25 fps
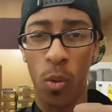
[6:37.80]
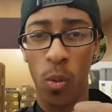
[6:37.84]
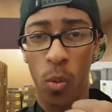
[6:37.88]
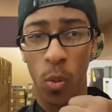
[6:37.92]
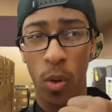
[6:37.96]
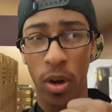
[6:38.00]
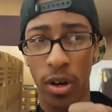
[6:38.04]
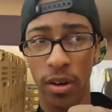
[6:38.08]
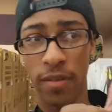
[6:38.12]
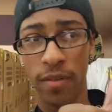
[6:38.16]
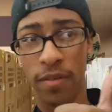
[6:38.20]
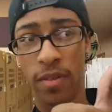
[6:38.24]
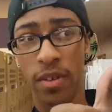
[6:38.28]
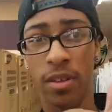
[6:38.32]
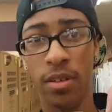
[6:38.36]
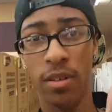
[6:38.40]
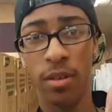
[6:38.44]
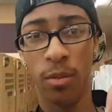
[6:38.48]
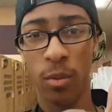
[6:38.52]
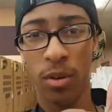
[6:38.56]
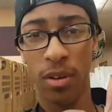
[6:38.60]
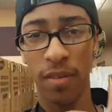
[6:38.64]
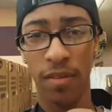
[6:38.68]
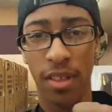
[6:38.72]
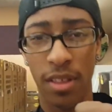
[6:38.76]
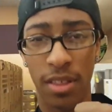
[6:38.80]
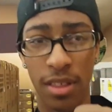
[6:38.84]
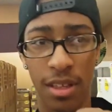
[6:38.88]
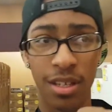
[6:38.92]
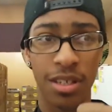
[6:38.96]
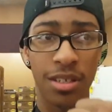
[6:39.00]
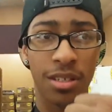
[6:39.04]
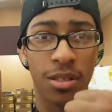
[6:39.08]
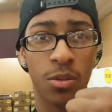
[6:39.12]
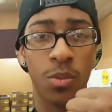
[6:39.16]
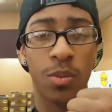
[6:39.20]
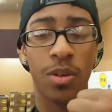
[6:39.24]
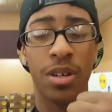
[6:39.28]
One of the
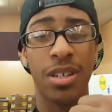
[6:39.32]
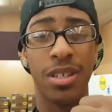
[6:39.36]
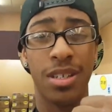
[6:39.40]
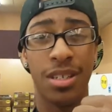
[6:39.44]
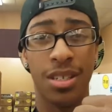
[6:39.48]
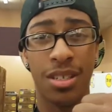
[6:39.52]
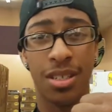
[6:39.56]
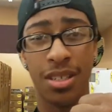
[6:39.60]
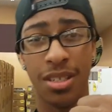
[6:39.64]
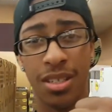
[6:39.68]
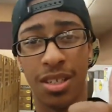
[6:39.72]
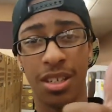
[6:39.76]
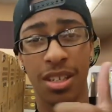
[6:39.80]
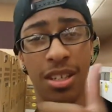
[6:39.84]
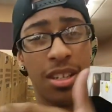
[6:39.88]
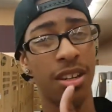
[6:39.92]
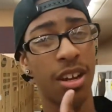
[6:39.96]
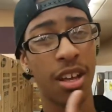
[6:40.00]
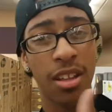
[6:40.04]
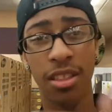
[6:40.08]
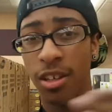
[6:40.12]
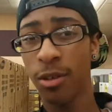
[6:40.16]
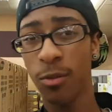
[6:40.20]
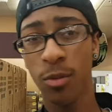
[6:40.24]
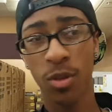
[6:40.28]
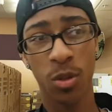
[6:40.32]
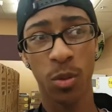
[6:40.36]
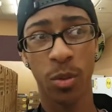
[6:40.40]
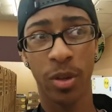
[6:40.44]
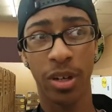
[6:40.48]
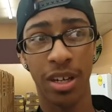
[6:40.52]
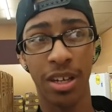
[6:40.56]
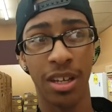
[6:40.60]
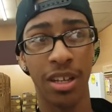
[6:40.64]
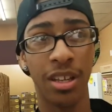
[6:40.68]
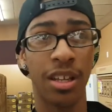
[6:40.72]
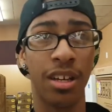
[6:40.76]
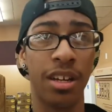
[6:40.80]
things was nothing was
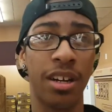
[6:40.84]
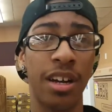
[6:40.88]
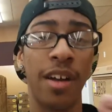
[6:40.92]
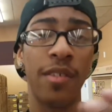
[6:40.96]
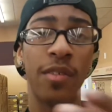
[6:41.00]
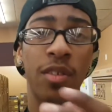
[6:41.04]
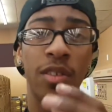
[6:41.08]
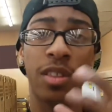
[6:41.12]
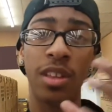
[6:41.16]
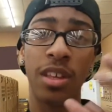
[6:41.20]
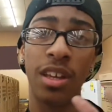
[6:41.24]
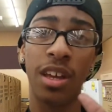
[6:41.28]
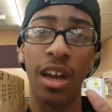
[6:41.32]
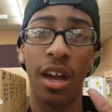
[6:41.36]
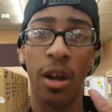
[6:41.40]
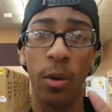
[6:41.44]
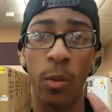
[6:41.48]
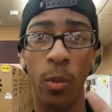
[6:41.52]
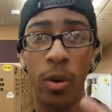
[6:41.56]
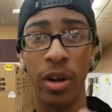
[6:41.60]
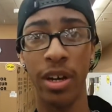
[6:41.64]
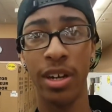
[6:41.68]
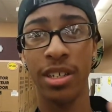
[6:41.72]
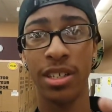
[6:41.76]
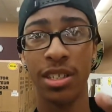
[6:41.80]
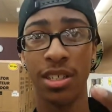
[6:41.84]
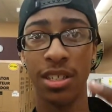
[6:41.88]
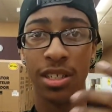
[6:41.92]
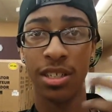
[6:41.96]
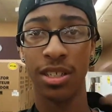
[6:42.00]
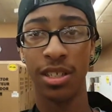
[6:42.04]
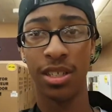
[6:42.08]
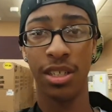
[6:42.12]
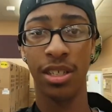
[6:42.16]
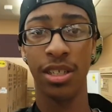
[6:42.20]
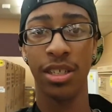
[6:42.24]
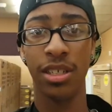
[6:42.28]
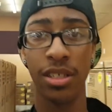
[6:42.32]
working there. Everything I wanted to
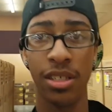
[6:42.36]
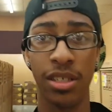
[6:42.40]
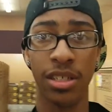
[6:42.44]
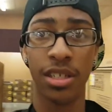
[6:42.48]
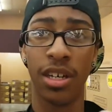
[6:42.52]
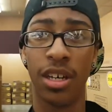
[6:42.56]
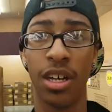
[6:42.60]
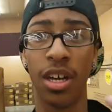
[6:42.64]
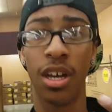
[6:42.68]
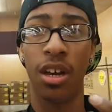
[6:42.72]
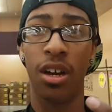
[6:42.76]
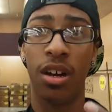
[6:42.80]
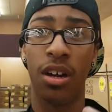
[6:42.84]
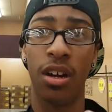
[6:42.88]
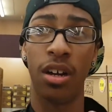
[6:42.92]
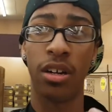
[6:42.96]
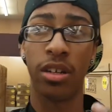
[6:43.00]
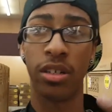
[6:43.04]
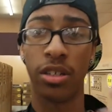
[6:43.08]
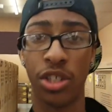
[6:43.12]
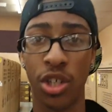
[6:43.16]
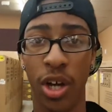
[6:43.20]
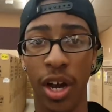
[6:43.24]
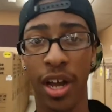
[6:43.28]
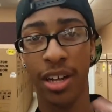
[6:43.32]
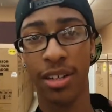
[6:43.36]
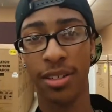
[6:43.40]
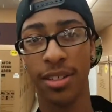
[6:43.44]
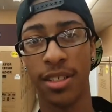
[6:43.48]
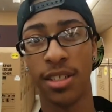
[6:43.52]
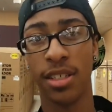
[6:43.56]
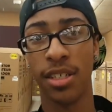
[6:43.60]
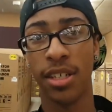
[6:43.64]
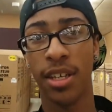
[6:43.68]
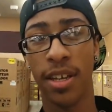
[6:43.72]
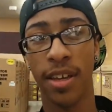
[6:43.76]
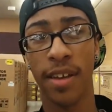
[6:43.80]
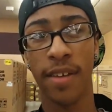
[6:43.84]
see, try out to
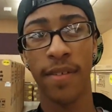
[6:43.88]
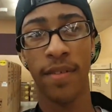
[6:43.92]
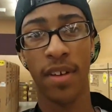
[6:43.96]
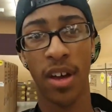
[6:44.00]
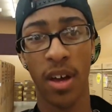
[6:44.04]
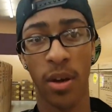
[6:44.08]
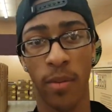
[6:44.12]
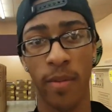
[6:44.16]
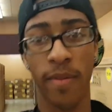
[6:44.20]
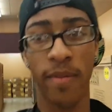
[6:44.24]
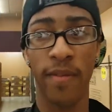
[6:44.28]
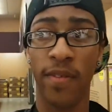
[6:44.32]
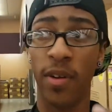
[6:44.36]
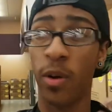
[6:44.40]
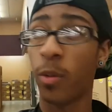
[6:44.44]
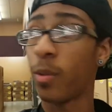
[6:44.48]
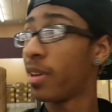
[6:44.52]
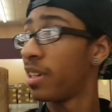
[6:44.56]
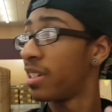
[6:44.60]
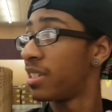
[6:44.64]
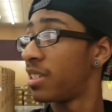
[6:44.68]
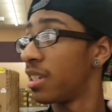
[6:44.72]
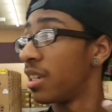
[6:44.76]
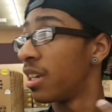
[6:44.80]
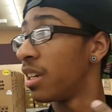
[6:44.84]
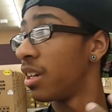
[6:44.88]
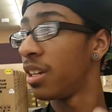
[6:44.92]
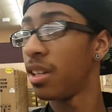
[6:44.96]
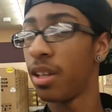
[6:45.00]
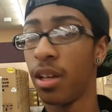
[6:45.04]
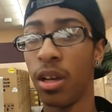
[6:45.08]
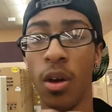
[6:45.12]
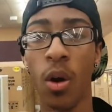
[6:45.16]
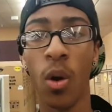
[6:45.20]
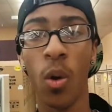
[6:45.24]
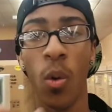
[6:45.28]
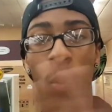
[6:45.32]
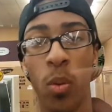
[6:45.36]
see if I wanted to get it,
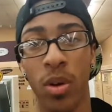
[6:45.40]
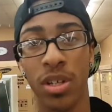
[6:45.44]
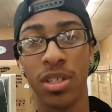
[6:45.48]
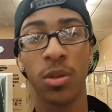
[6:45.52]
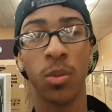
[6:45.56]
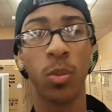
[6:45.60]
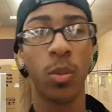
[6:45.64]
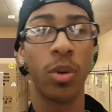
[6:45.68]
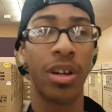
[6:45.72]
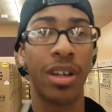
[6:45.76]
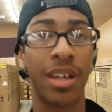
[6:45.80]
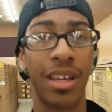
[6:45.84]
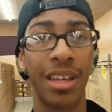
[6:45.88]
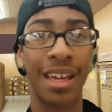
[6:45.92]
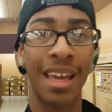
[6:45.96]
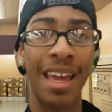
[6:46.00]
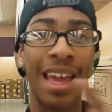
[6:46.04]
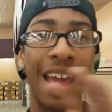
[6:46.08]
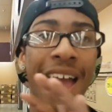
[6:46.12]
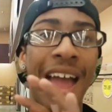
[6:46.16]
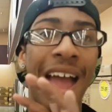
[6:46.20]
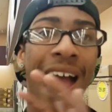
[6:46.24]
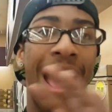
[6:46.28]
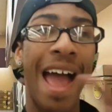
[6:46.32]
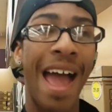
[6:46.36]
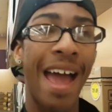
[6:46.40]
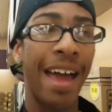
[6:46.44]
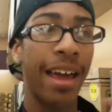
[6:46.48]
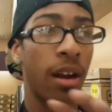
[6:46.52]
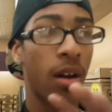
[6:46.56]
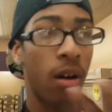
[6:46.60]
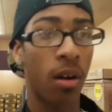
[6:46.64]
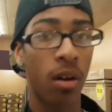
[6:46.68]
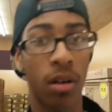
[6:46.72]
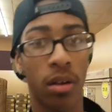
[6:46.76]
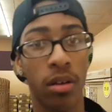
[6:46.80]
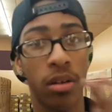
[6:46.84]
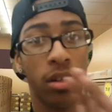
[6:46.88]
wasn't working at
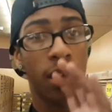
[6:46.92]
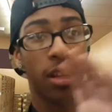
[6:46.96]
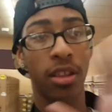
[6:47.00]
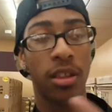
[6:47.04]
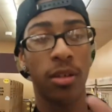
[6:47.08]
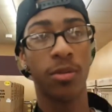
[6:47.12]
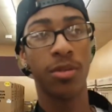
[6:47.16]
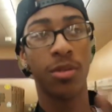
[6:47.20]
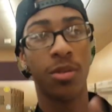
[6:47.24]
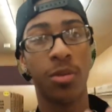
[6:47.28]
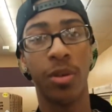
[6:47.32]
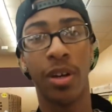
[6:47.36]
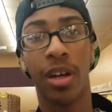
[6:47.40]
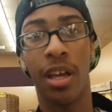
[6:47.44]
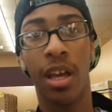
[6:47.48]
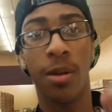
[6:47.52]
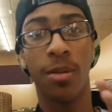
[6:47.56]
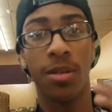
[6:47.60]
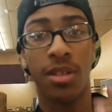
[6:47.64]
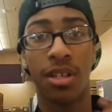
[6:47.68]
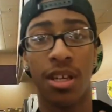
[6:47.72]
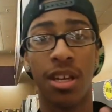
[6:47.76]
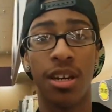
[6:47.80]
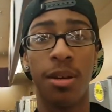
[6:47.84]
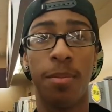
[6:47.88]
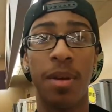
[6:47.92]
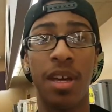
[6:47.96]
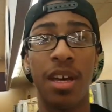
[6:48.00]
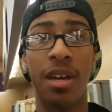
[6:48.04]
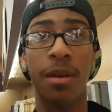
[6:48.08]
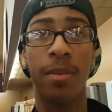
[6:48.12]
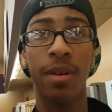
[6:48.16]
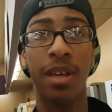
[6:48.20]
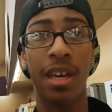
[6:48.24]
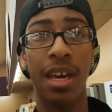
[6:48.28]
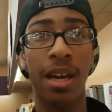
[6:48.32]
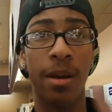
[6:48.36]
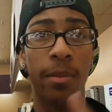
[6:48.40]
all. Nothing was working. I was gonna pick
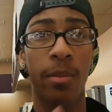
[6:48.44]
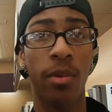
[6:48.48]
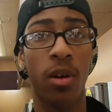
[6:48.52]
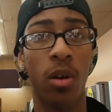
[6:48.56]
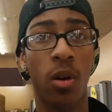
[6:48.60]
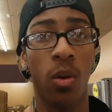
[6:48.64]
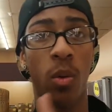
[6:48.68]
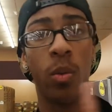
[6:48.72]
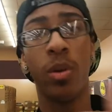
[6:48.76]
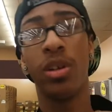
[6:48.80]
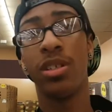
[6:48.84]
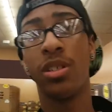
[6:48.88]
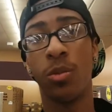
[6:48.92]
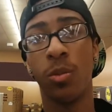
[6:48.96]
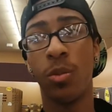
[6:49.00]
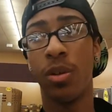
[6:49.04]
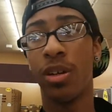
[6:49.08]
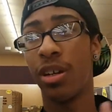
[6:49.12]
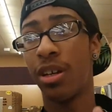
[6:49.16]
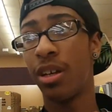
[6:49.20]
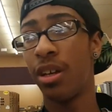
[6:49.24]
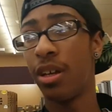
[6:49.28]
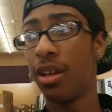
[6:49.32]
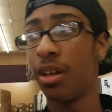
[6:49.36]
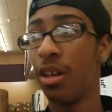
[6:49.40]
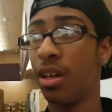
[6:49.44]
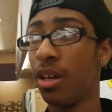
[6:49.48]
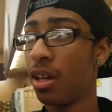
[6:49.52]
up a camera, wasn't working.